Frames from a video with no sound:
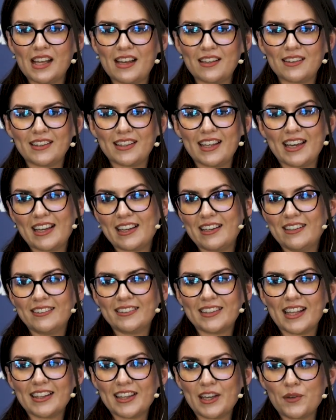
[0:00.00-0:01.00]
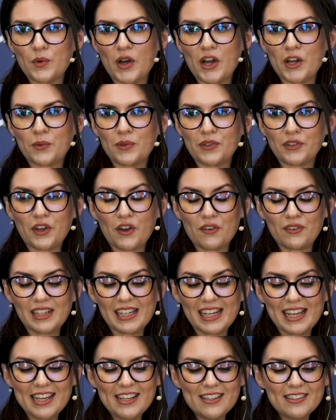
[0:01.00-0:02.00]
that they work with
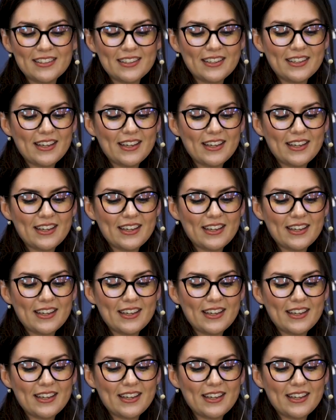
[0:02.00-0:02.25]
currently.